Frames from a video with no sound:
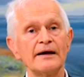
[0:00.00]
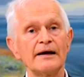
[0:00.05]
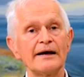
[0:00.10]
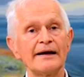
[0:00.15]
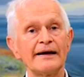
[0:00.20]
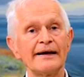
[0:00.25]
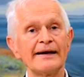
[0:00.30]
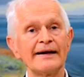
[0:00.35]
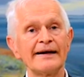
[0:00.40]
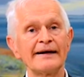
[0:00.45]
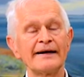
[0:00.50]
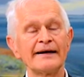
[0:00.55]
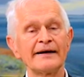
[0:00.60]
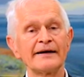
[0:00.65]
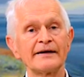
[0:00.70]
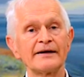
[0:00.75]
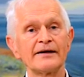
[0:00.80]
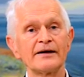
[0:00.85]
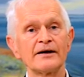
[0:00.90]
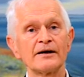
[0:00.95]

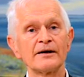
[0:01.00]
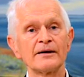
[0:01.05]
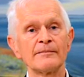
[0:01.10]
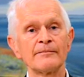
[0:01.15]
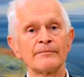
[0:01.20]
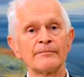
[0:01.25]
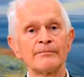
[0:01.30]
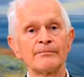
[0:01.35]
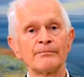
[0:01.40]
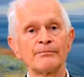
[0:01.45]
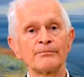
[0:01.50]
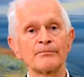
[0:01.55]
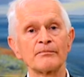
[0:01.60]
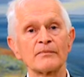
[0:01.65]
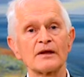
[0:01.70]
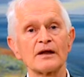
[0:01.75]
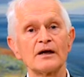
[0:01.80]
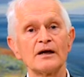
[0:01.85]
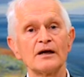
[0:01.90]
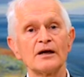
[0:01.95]
And
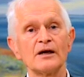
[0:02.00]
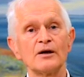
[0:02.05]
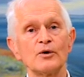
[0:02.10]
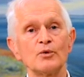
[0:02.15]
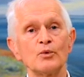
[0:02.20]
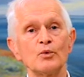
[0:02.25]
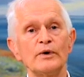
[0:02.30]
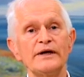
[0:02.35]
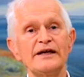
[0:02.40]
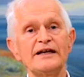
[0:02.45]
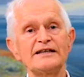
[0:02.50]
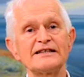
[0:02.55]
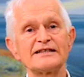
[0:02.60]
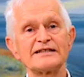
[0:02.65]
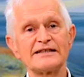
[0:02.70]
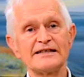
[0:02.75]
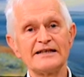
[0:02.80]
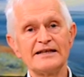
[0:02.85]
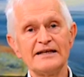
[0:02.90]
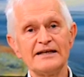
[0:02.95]
we
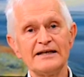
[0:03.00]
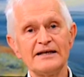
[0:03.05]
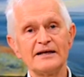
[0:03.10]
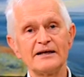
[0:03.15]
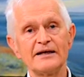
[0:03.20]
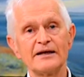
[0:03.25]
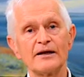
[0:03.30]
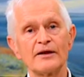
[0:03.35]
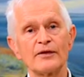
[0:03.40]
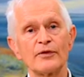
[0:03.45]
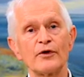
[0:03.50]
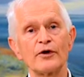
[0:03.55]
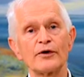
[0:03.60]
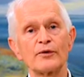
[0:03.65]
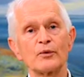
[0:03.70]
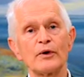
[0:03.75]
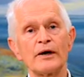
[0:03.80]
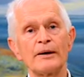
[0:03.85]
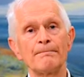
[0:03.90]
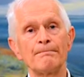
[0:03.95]
see that
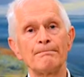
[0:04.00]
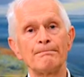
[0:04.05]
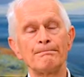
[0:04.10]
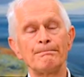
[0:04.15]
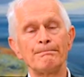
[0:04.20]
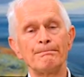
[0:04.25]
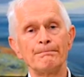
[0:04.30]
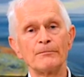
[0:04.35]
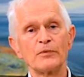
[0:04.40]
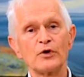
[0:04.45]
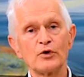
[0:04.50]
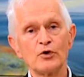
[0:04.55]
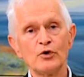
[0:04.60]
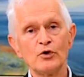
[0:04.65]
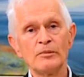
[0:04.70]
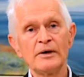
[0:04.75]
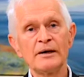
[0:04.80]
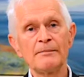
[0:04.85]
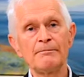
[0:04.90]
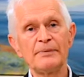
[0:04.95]
when
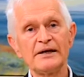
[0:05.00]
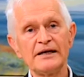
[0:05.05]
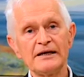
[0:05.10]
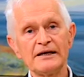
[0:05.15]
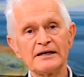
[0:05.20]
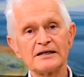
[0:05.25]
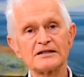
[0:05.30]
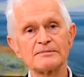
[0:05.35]
human beings